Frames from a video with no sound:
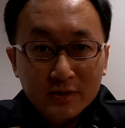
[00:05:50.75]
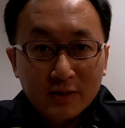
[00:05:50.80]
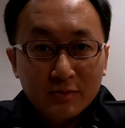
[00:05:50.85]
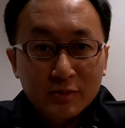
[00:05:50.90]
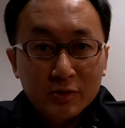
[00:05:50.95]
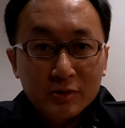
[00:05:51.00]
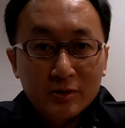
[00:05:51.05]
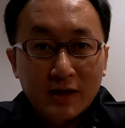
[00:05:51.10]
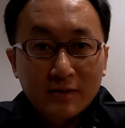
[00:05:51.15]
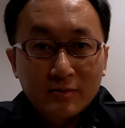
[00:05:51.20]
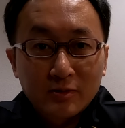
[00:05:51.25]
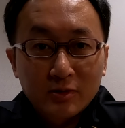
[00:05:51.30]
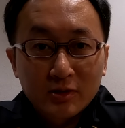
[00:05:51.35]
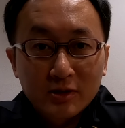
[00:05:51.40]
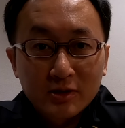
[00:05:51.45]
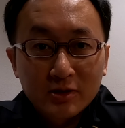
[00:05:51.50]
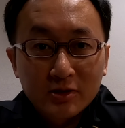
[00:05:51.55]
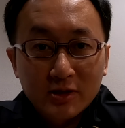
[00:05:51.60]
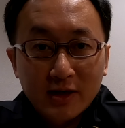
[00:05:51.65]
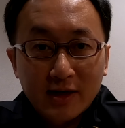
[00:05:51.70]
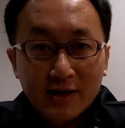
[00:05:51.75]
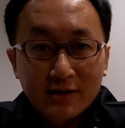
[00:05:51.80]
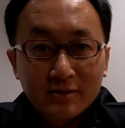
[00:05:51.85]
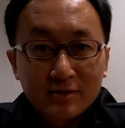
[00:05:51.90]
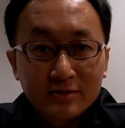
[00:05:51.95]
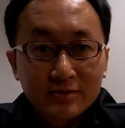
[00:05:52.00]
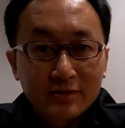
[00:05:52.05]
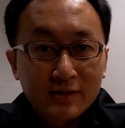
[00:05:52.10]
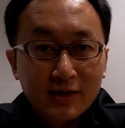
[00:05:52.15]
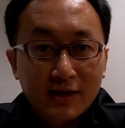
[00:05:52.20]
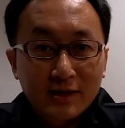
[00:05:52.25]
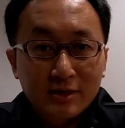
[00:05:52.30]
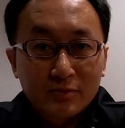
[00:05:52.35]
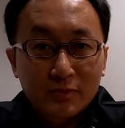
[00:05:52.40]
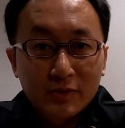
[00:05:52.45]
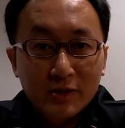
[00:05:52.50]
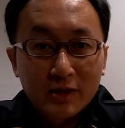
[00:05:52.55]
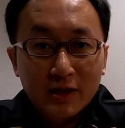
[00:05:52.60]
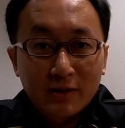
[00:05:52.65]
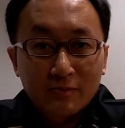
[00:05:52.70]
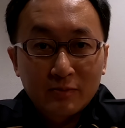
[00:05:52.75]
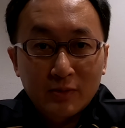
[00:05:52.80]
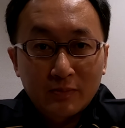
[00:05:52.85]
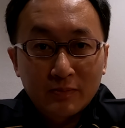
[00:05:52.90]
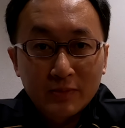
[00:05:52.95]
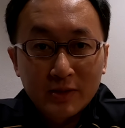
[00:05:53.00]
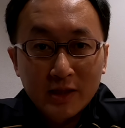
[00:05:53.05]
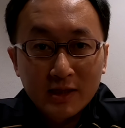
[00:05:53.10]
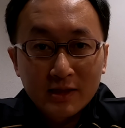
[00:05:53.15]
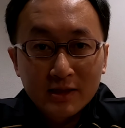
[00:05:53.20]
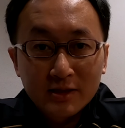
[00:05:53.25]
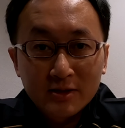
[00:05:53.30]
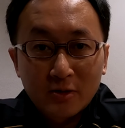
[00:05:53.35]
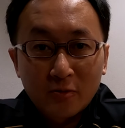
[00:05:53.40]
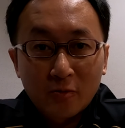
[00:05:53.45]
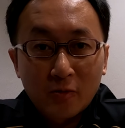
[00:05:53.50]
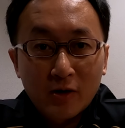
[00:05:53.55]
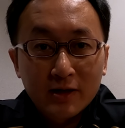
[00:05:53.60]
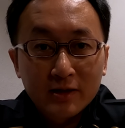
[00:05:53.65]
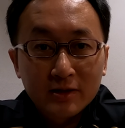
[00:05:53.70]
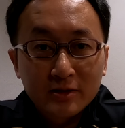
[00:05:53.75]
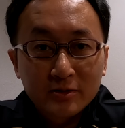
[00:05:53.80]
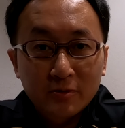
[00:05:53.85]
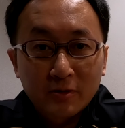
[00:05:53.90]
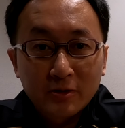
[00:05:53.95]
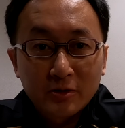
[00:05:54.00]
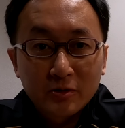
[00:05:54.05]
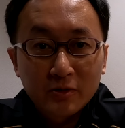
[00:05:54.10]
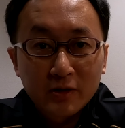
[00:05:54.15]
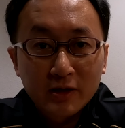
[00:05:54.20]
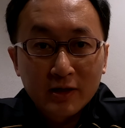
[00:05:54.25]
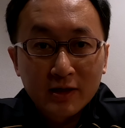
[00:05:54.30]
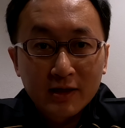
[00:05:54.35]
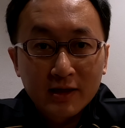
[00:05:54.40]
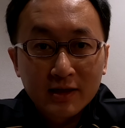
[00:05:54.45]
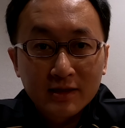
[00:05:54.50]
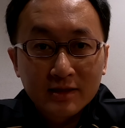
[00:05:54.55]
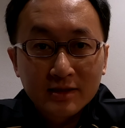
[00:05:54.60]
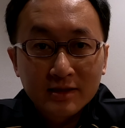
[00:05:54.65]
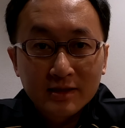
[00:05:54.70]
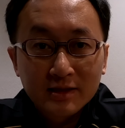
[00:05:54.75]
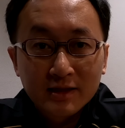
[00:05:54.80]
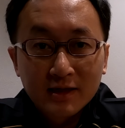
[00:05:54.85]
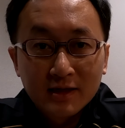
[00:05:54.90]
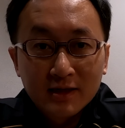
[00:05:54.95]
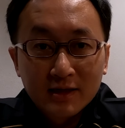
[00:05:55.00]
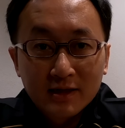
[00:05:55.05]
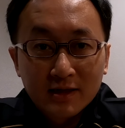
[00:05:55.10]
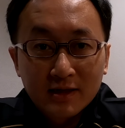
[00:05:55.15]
Subscribe to this channel if you like to be kept updated on what else we're doing next.